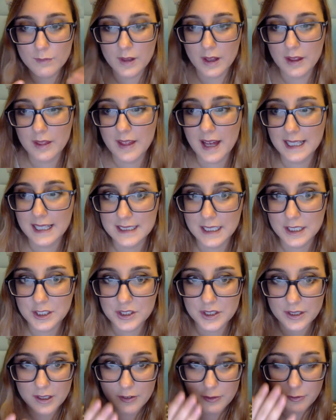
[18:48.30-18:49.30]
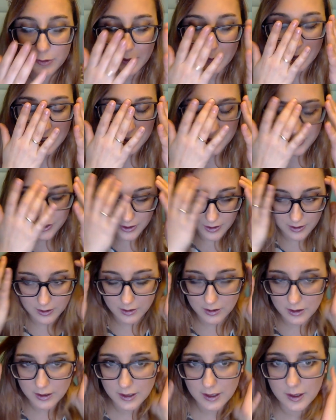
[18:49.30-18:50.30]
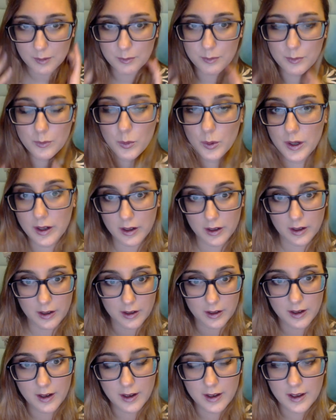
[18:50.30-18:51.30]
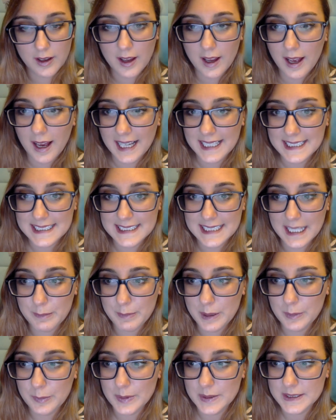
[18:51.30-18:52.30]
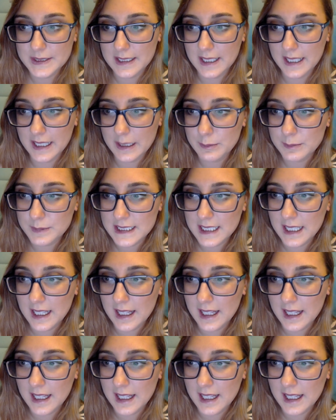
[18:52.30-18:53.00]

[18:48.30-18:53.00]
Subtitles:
that section of the Patreon where I say people's names.